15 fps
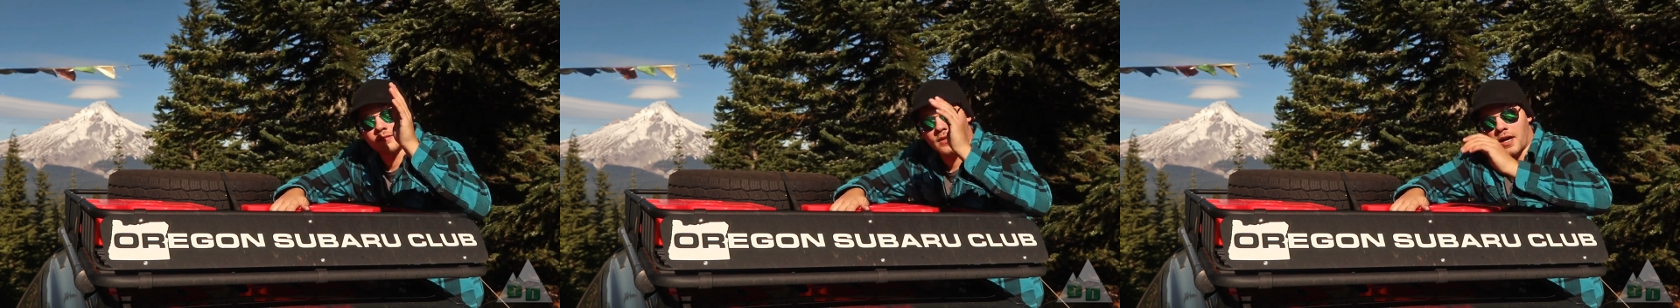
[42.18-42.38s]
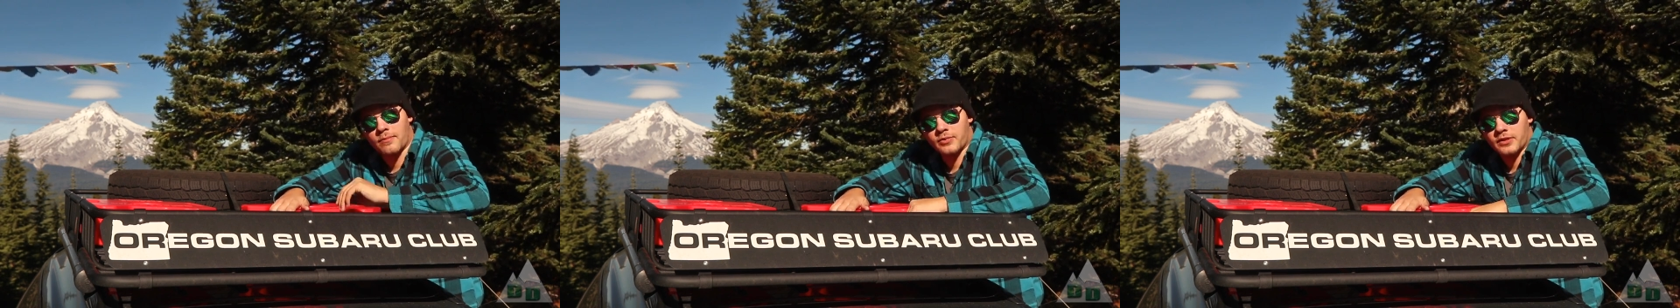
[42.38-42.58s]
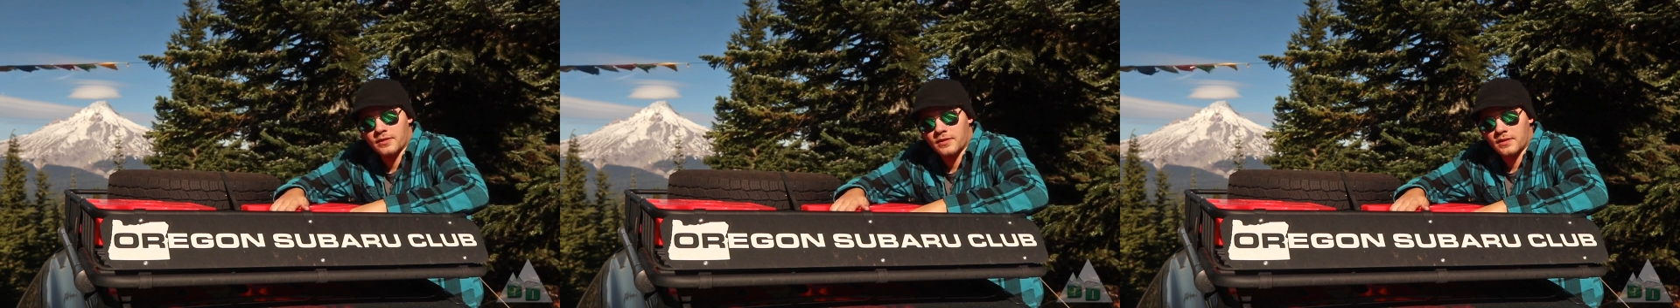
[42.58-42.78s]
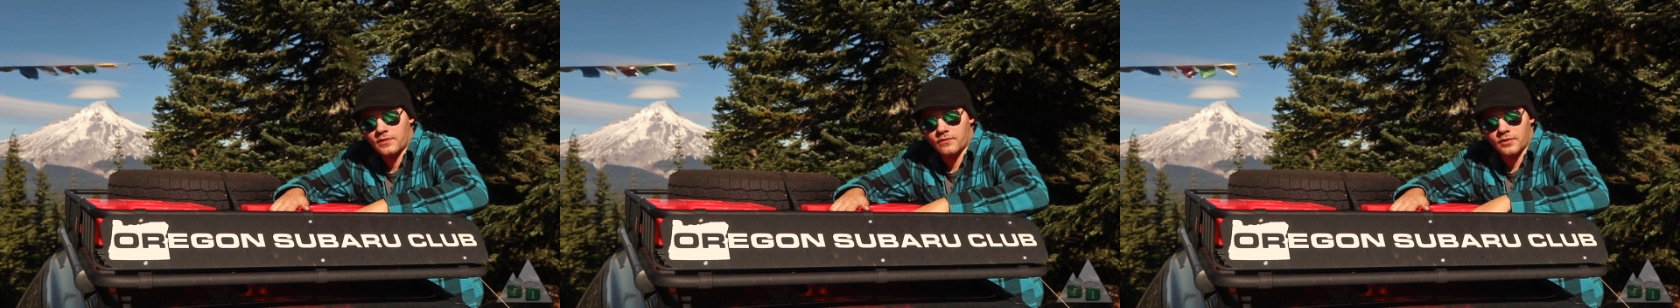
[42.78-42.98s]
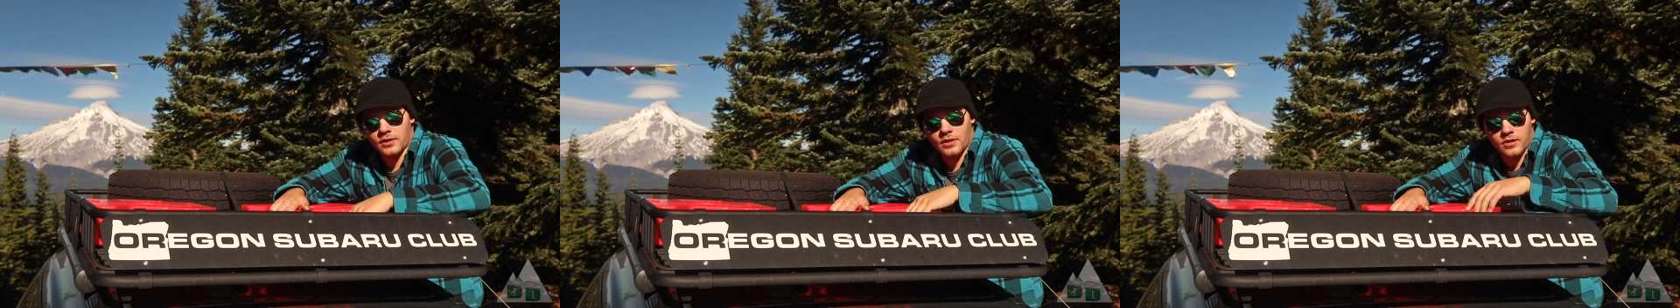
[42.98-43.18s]
topic of
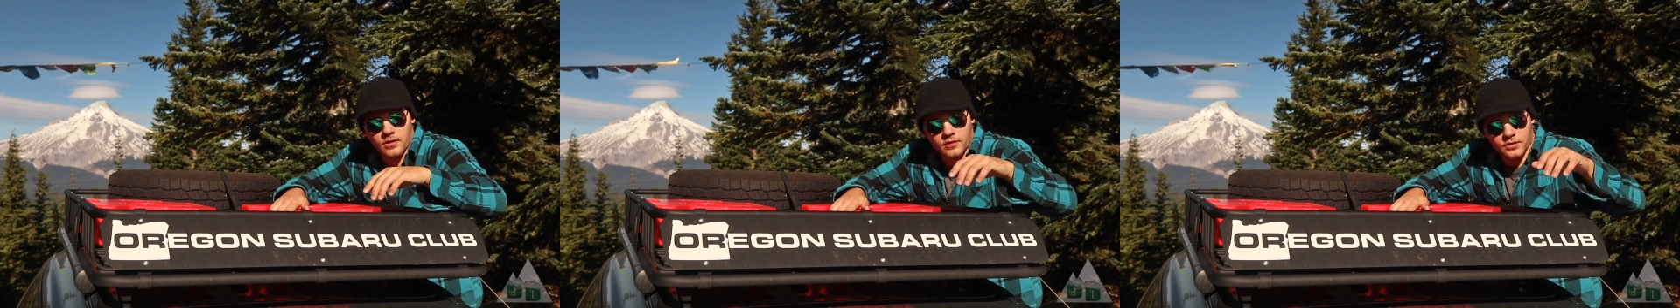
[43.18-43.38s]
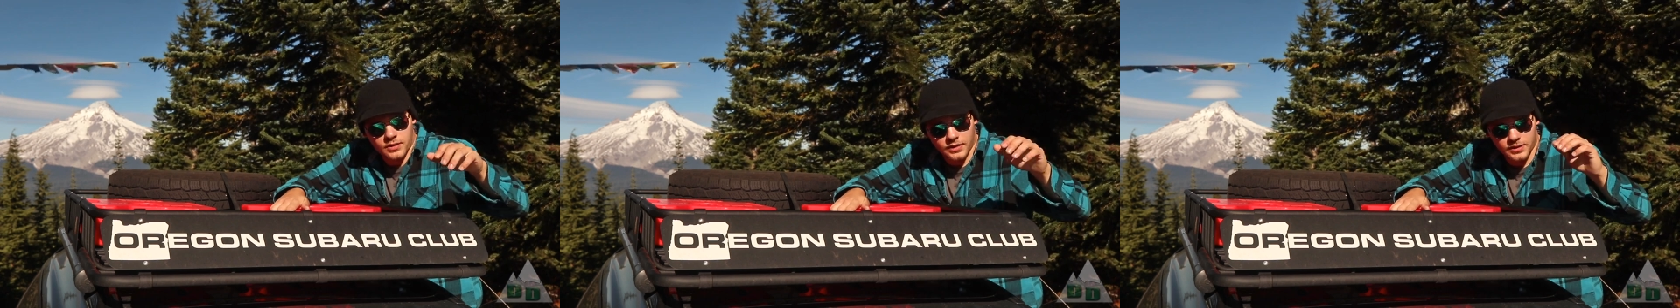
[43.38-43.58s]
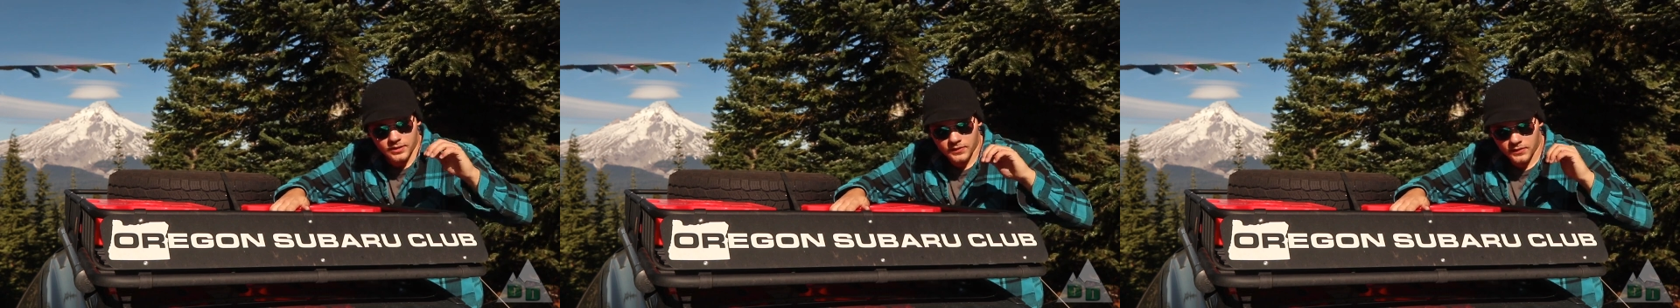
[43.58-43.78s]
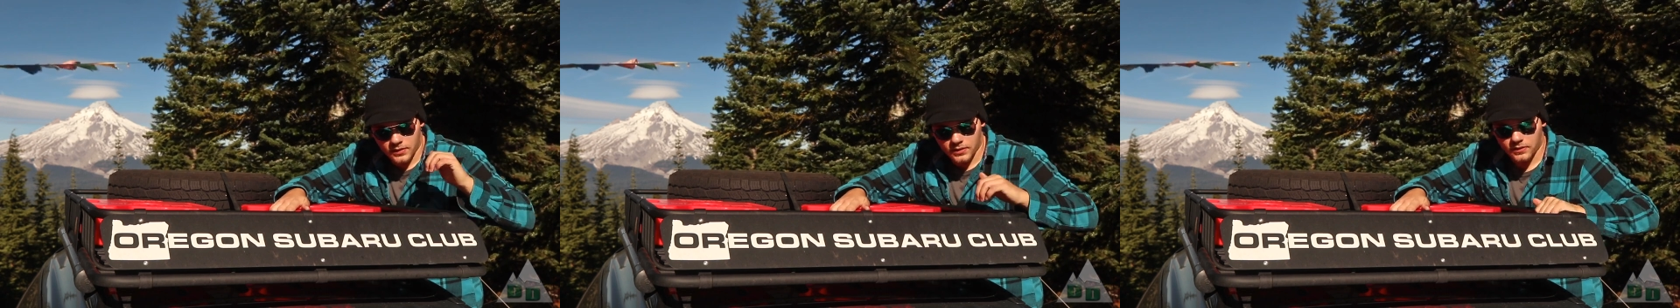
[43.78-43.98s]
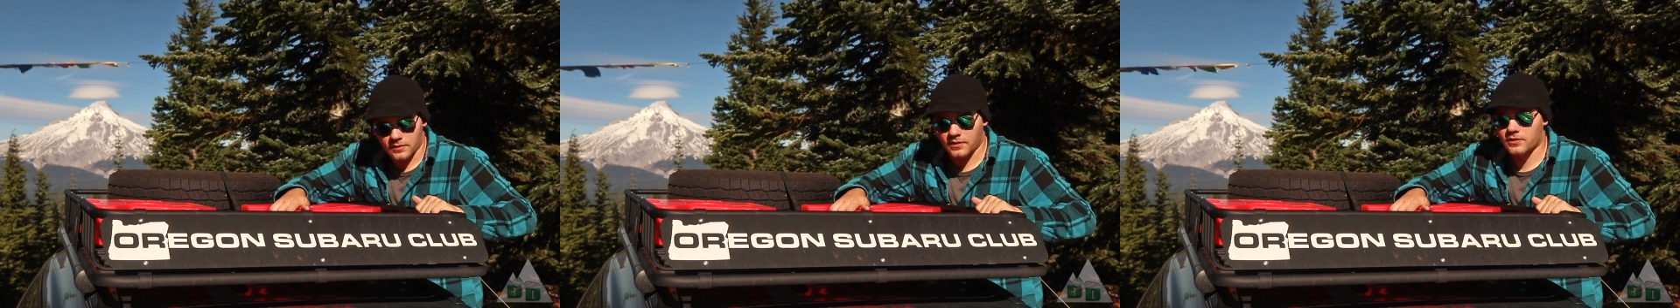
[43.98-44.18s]
this video
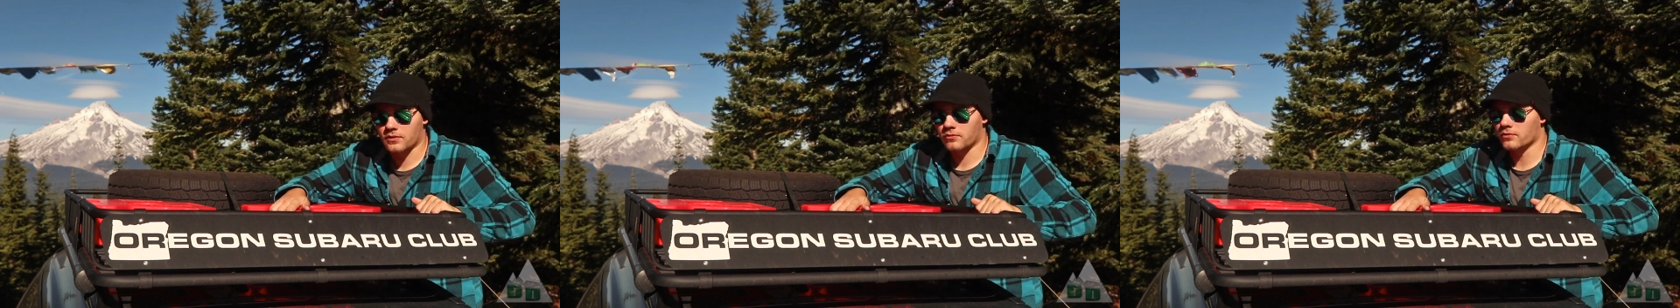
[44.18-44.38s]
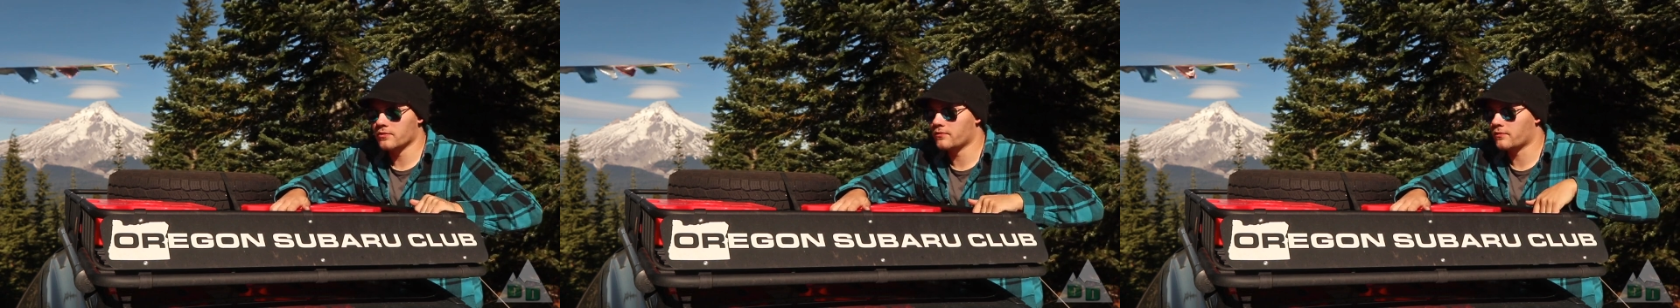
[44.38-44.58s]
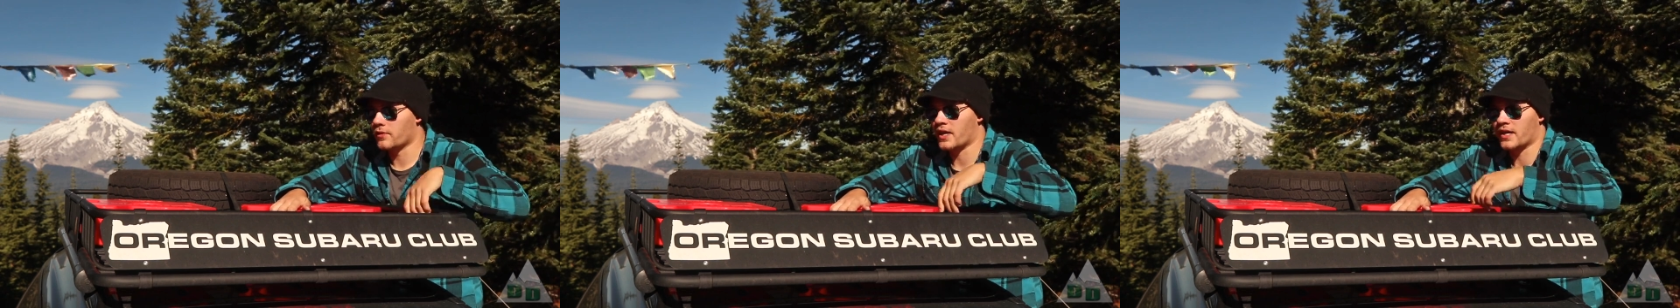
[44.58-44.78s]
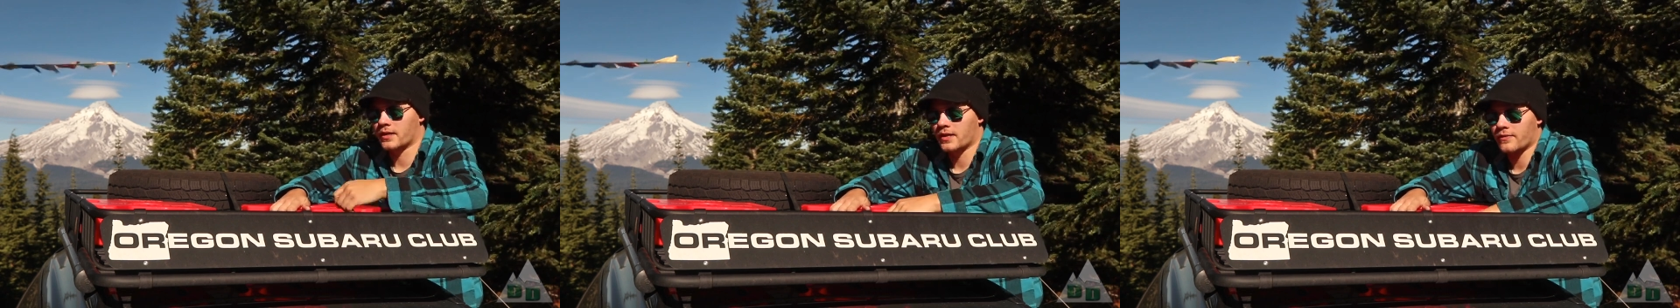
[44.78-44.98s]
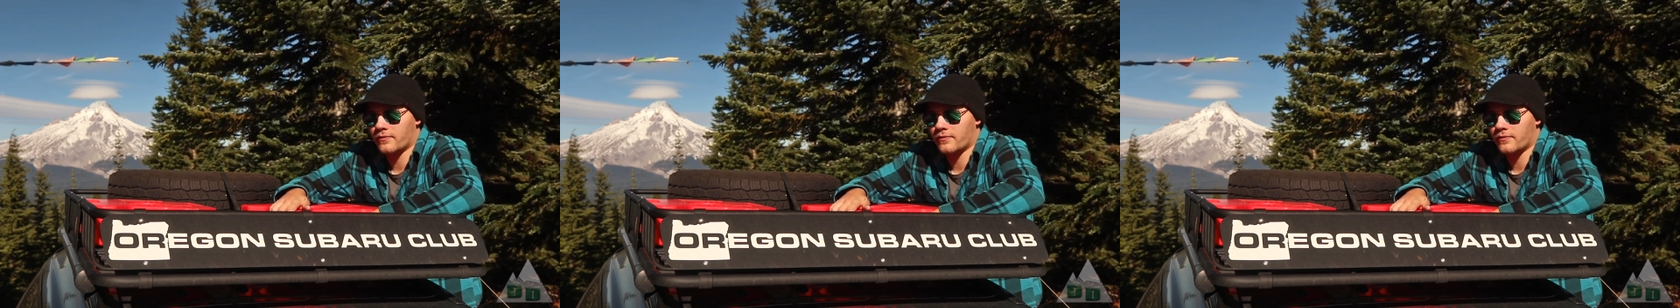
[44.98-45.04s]
is this roof rack.